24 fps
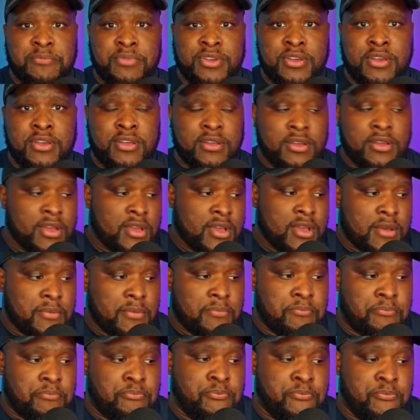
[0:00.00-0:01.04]
be
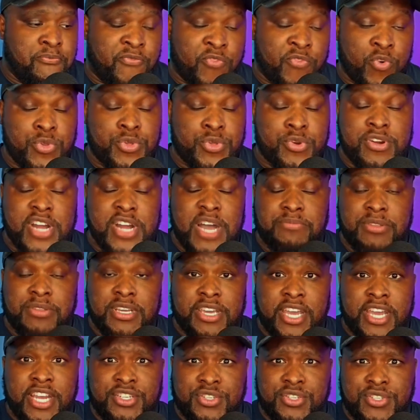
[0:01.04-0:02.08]
further
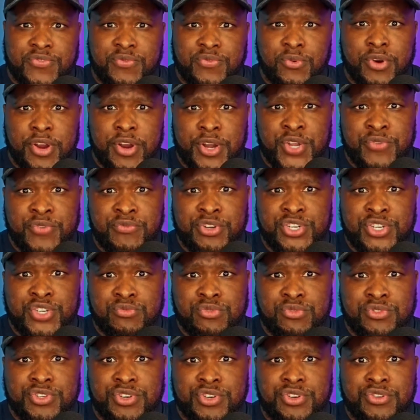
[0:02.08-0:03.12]
complications for
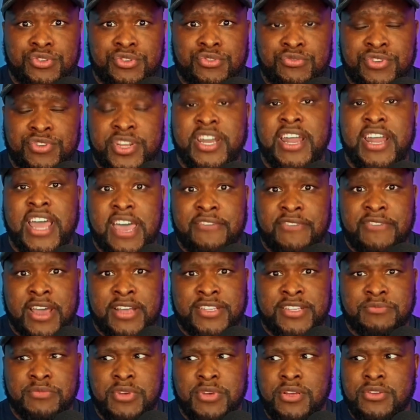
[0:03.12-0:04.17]
individuals who did have
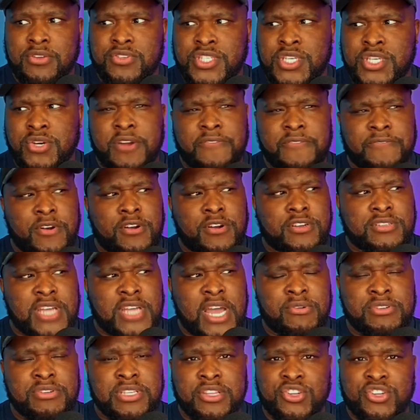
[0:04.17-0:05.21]
asthma. So at first,
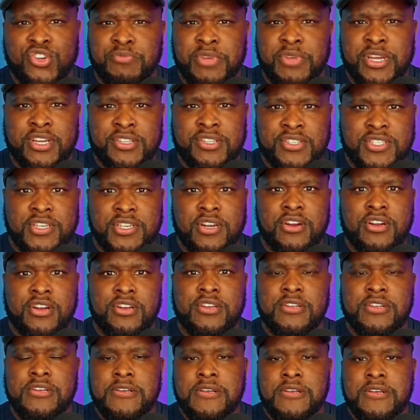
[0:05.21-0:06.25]
I was a little bit
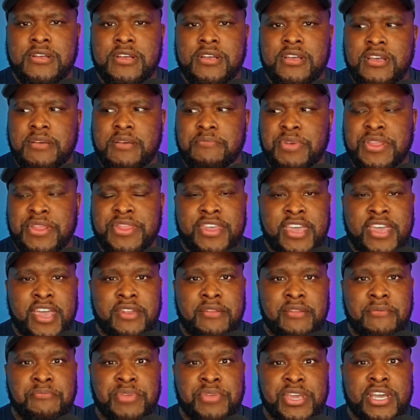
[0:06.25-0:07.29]
concerned. But
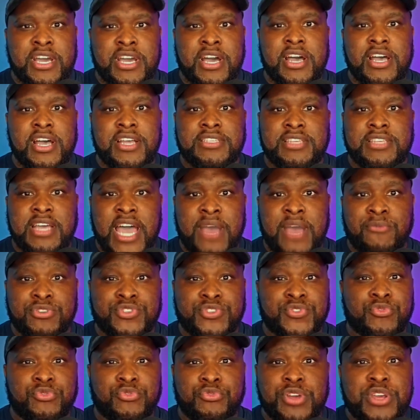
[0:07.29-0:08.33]
then, because I
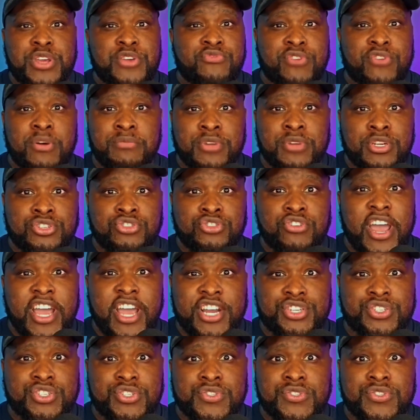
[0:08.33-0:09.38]
was free from
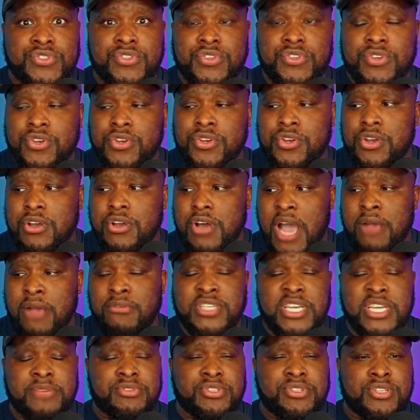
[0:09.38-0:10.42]
distractions, I
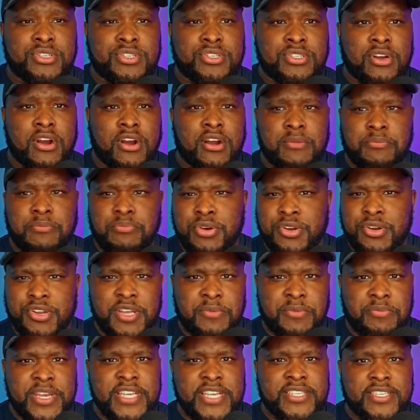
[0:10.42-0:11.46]
was able to start
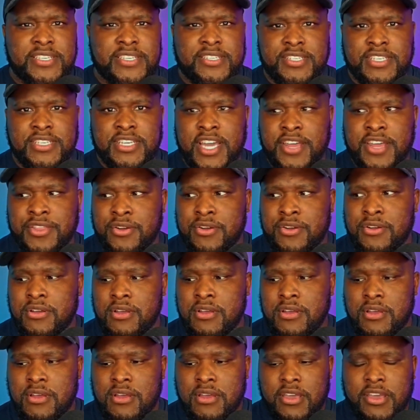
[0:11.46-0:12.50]
putting pieces together
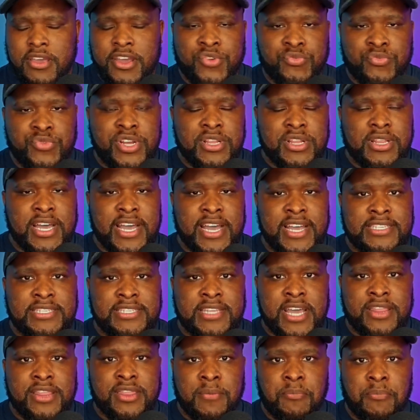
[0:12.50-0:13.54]
and realize
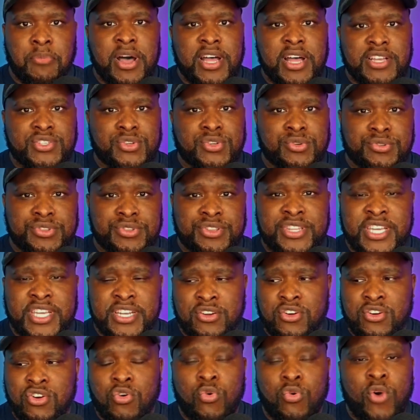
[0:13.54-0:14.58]
that the puzzle
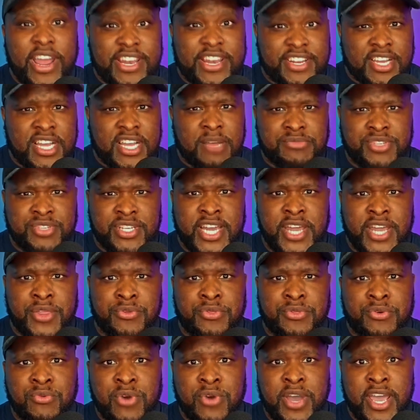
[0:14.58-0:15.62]
didn't quite come together
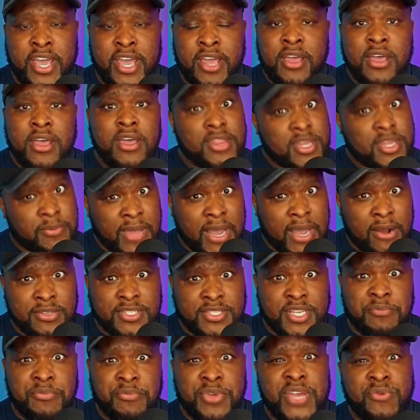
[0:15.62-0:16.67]
the way the powers
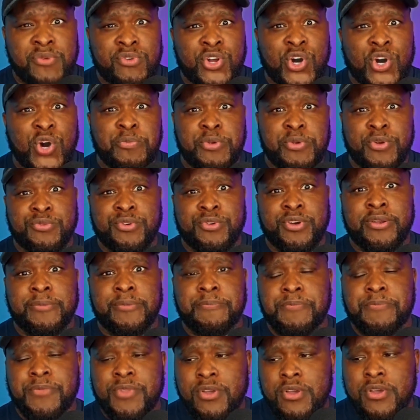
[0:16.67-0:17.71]
that be would hope it would.
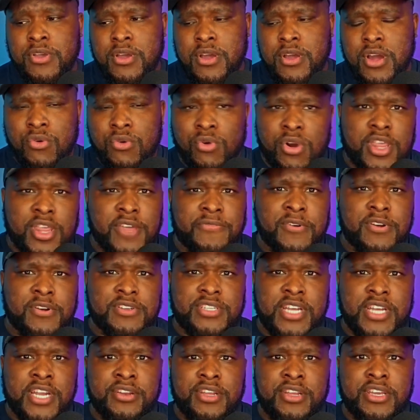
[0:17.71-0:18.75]
One of the
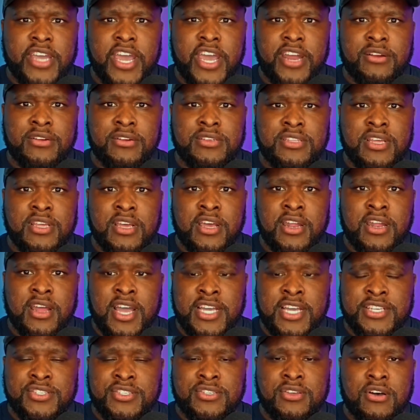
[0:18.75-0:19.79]
first indicators that
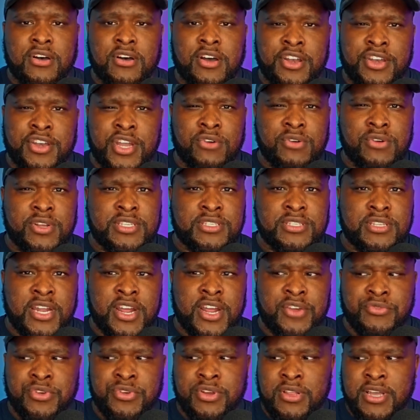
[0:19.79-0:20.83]
I saw and noticed that
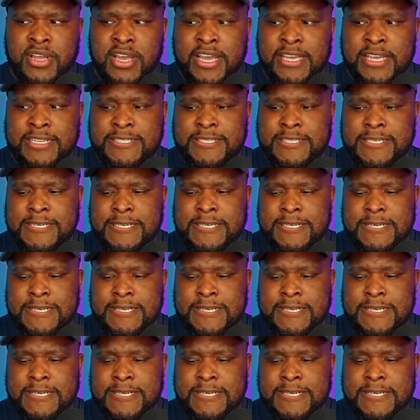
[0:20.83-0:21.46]
I realized